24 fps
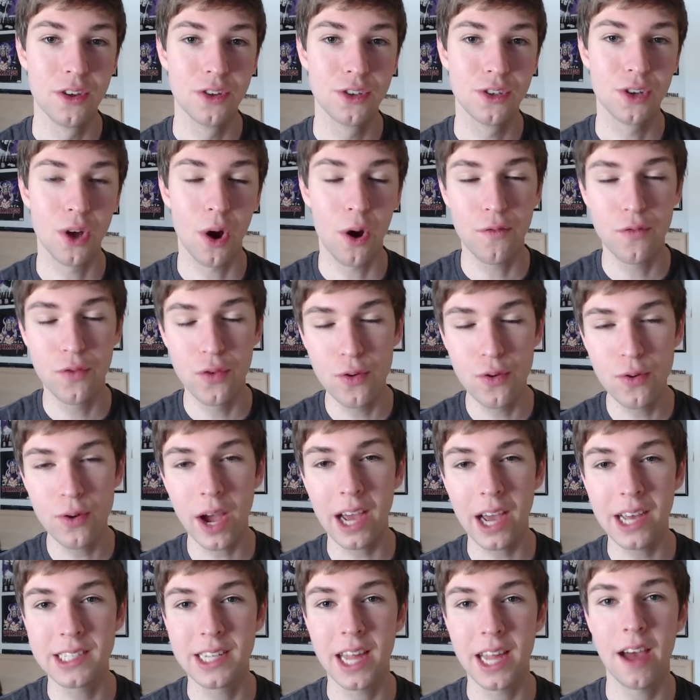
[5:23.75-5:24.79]
So if you
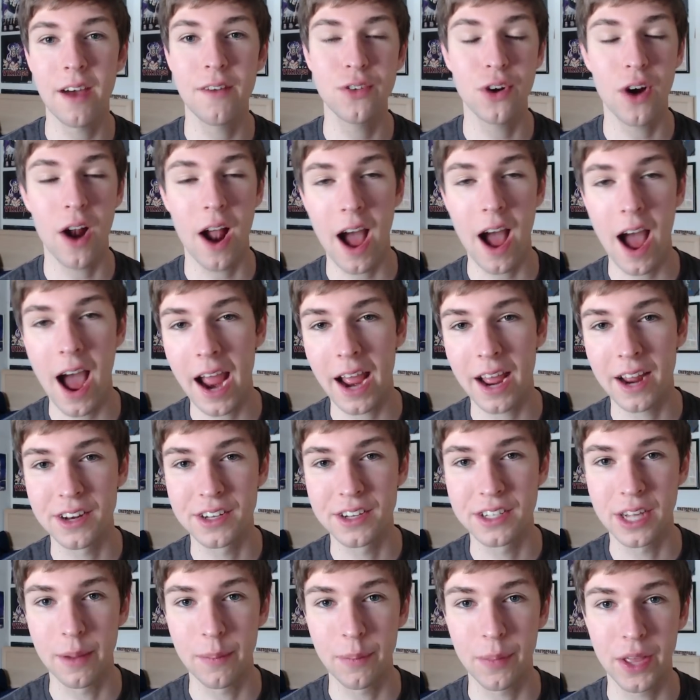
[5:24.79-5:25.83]
guys have your eye
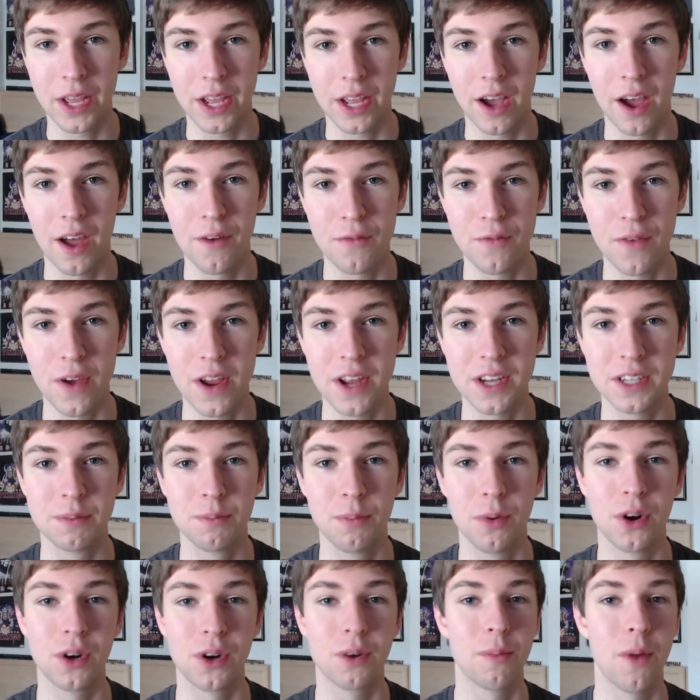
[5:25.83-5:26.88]
on something on
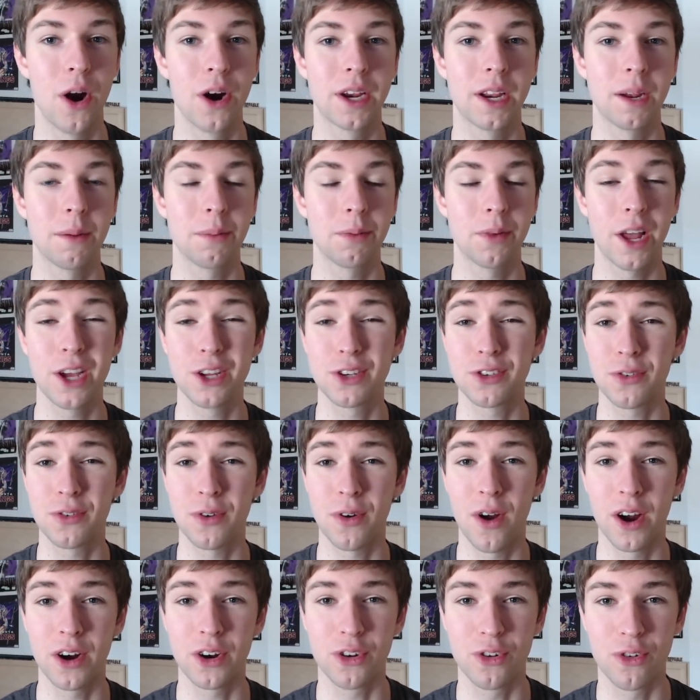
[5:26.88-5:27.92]
Facebook Marketplace
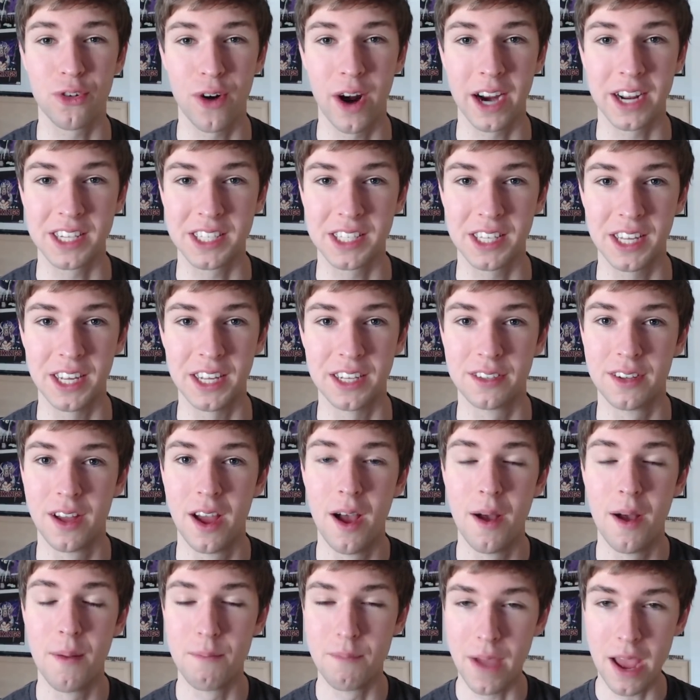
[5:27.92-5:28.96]
or on Craigslist,
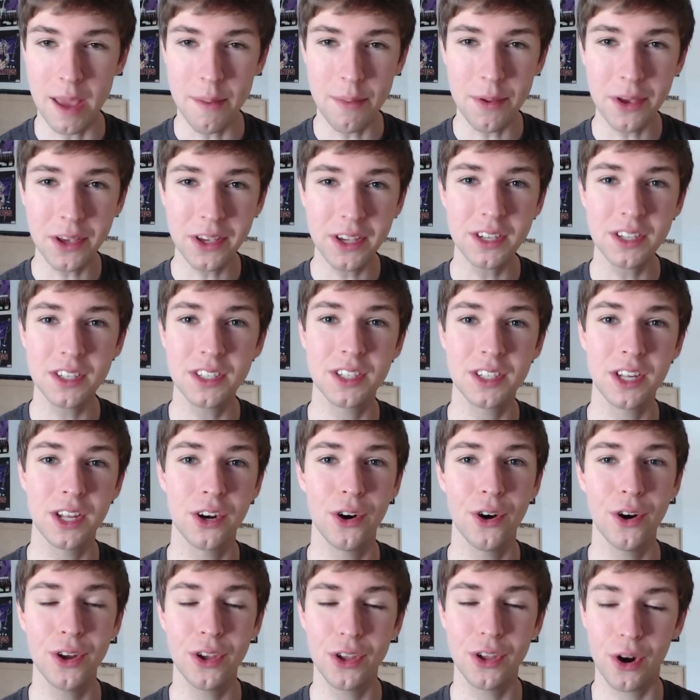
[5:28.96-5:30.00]
maybe
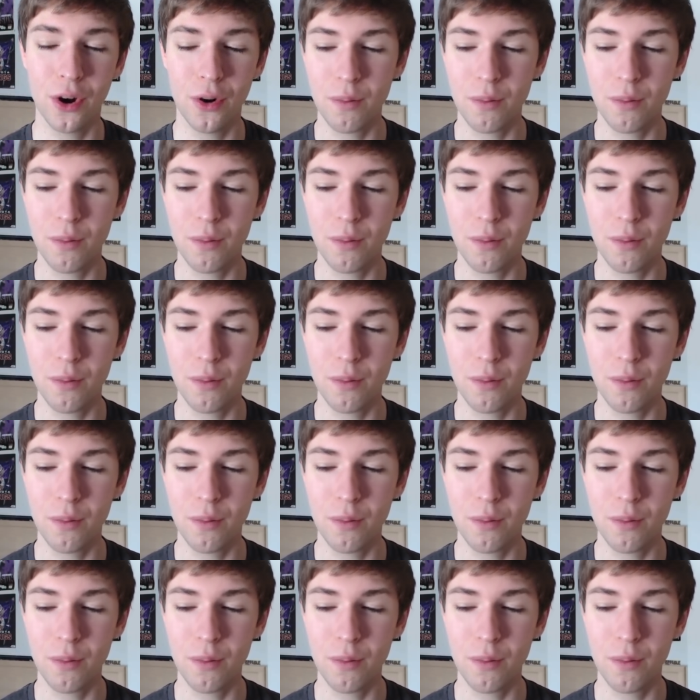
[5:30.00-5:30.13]
consider,